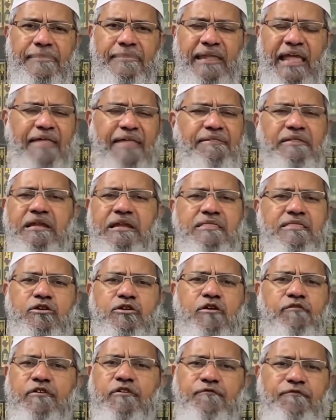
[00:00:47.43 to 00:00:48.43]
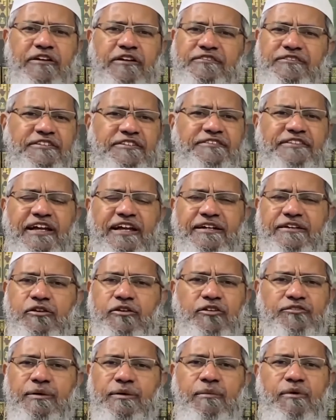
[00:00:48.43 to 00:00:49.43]
And the reason of difference is that
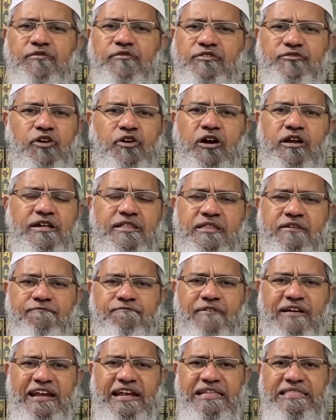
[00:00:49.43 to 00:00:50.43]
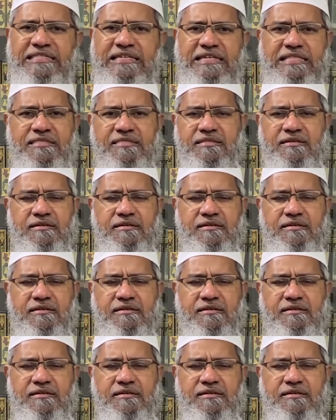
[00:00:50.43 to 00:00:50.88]
some of the scholars, if one hadith